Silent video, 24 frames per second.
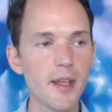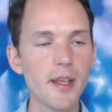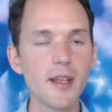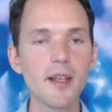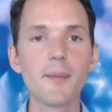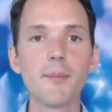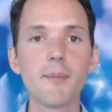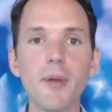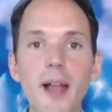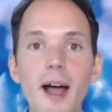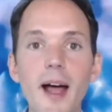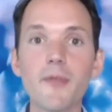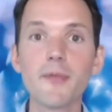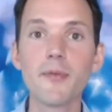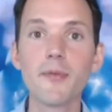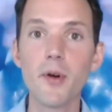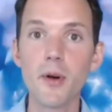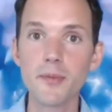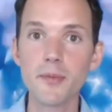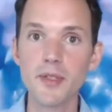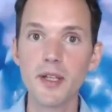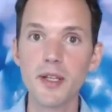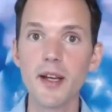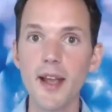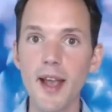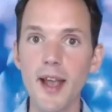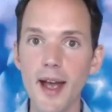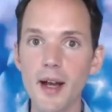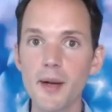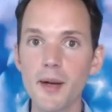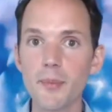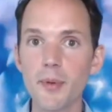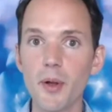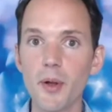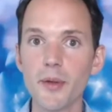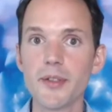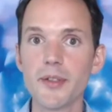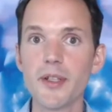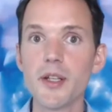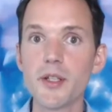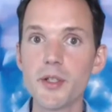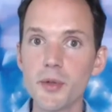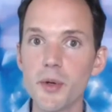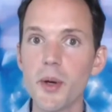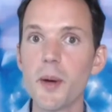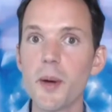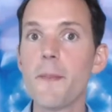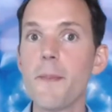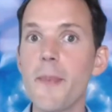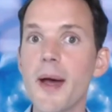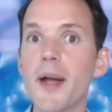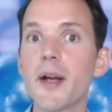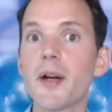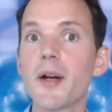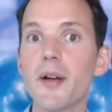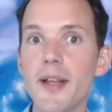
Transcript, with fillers: platform to catapult into a better